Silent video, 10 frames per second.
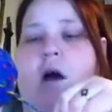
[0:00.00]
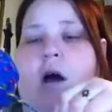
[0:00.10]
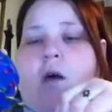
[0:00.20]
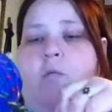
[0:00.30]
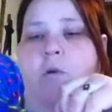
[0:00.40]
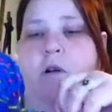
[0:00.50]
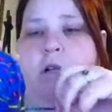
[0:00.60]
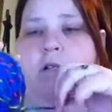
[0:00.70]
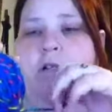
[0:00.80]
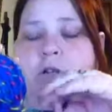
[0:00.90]
I
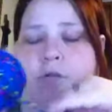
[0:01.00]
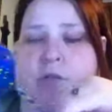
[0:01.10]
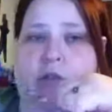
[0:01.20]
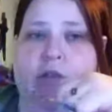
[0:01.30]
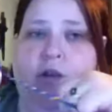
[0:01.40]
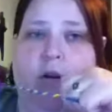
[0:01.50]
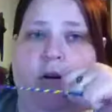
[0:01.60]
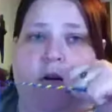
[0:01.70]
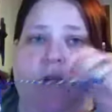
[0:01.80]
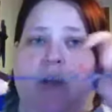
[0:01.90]
wanted to use this
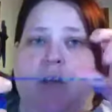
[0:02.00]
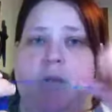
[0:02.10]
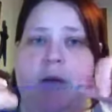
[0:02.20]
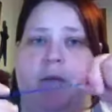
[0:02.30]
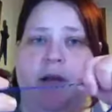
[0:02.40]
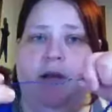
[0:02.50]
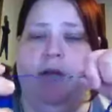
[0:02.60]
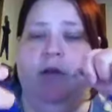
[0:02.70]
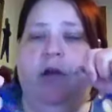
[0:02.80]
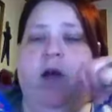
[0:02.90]
yarn in my blanket.